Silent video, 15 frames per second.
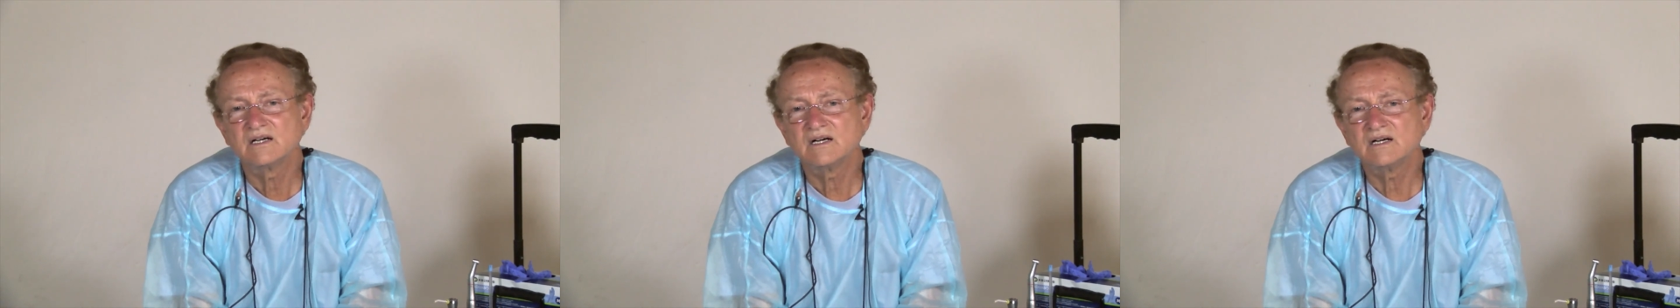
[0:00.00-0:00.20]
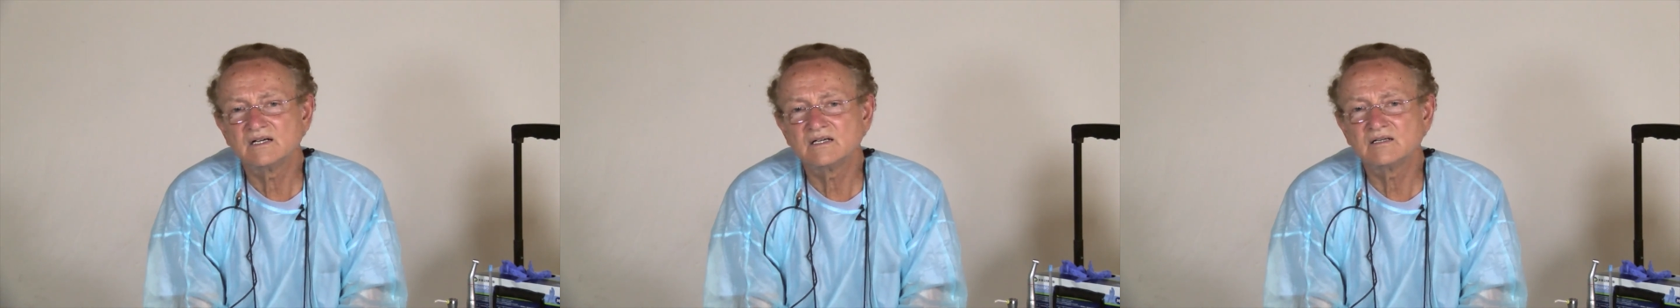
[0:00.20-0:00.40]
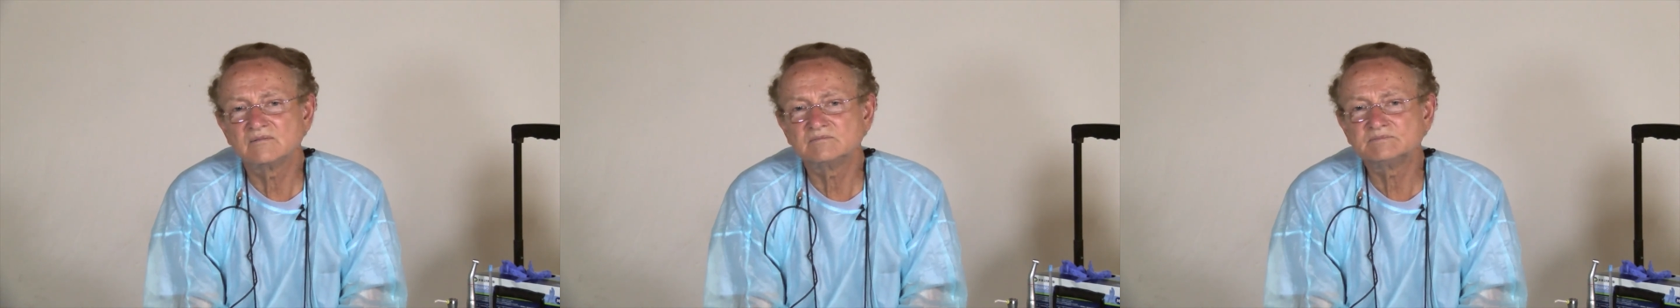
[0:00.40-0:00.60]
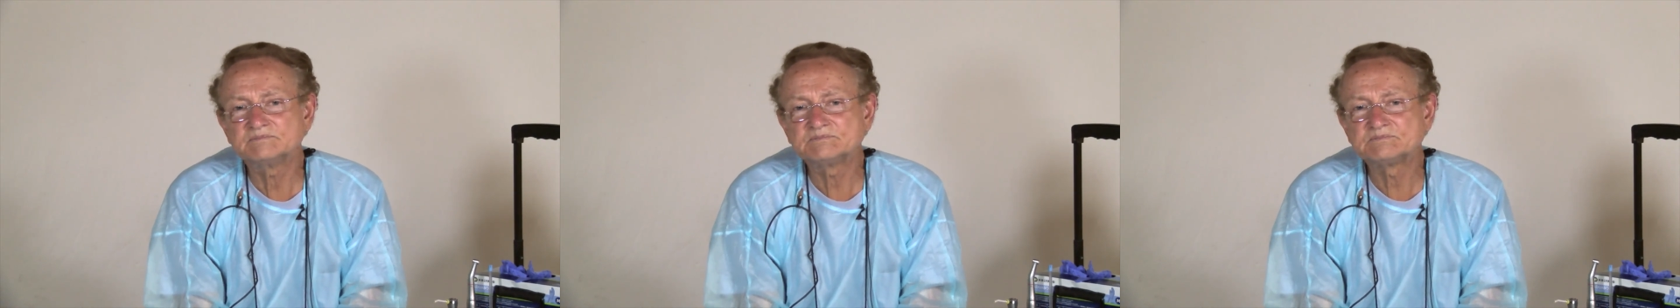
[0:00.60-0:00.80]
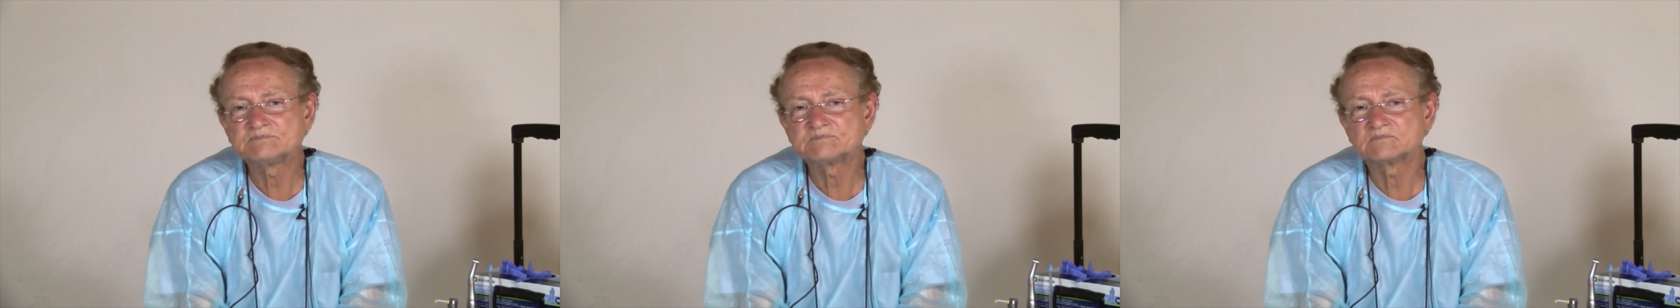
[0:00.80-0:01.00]

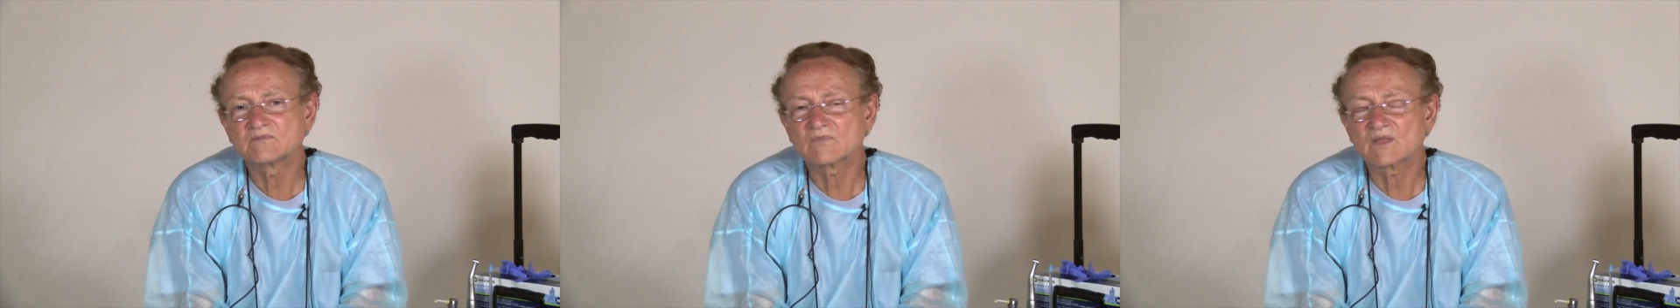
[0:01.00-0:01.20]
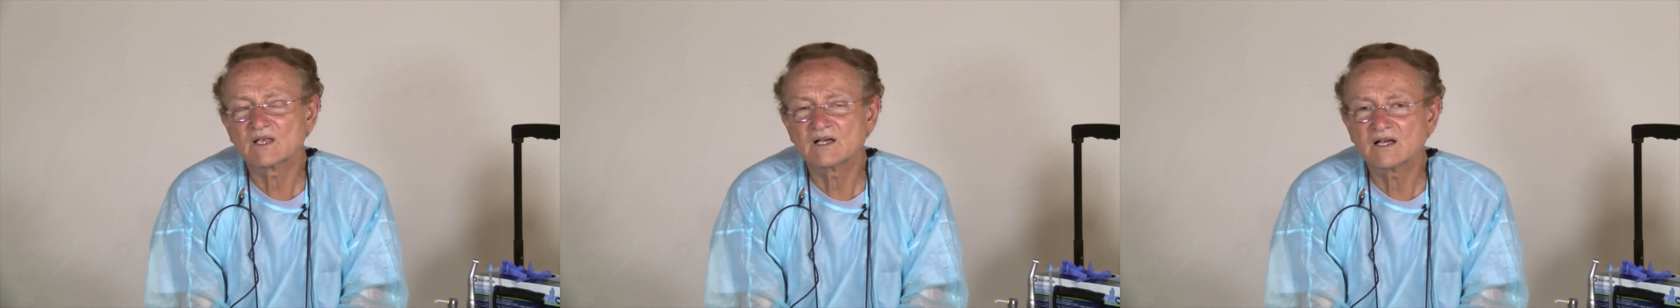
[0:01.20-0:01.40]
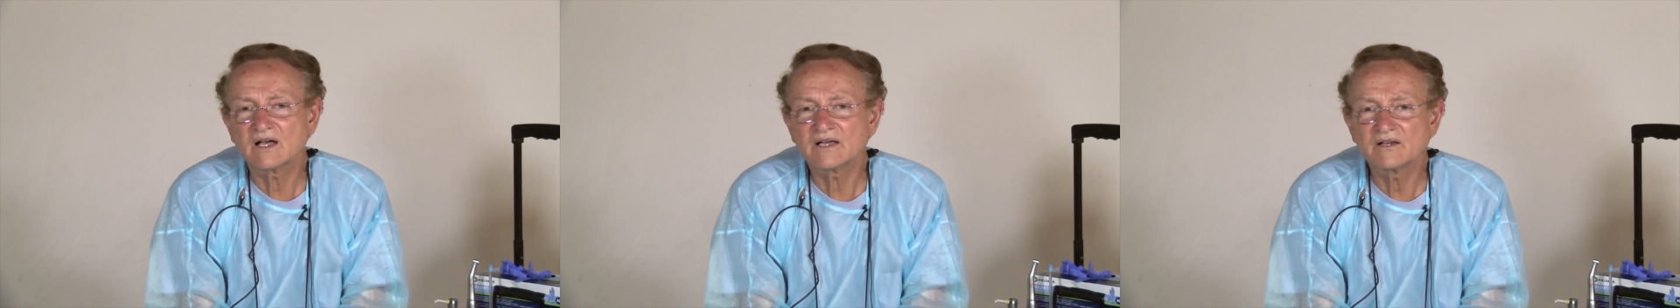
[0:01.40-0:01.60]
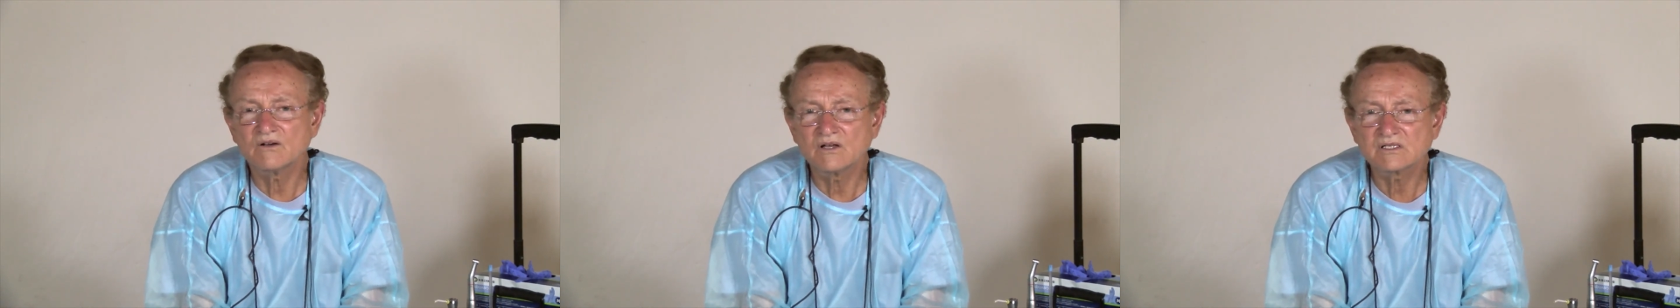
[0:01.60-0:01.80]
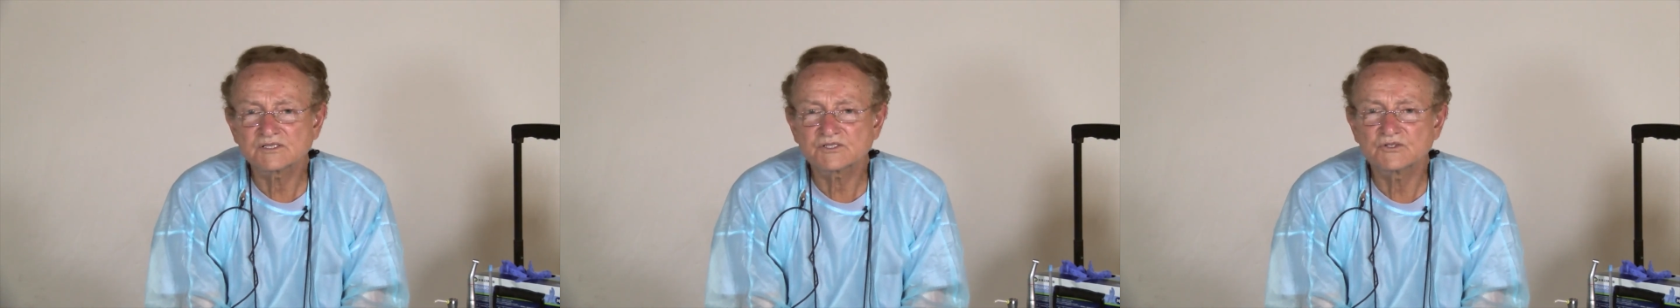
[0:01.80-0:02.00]
I
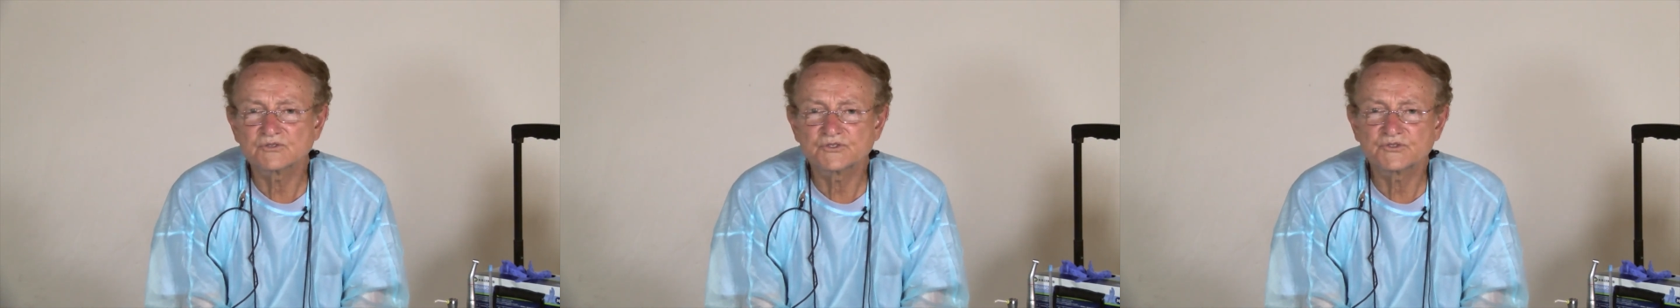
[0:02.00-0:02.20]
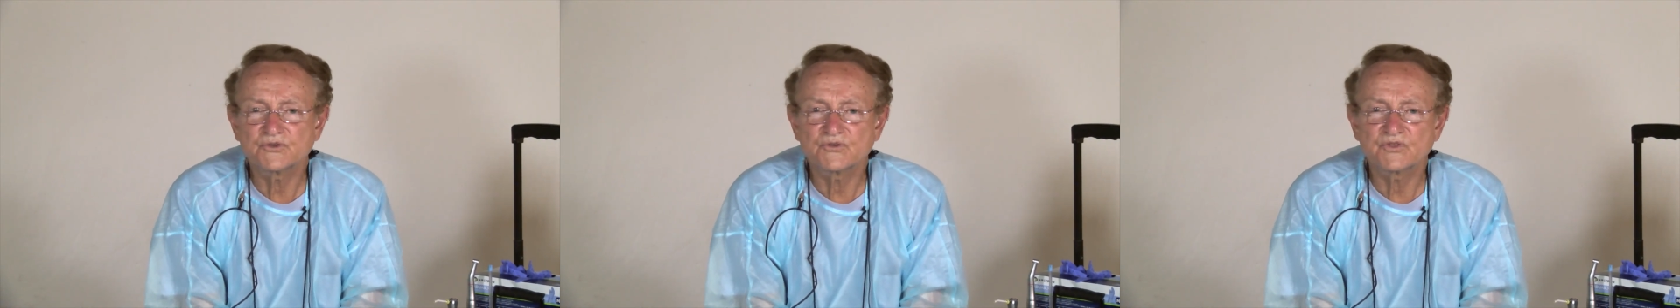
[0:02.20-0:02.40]
also do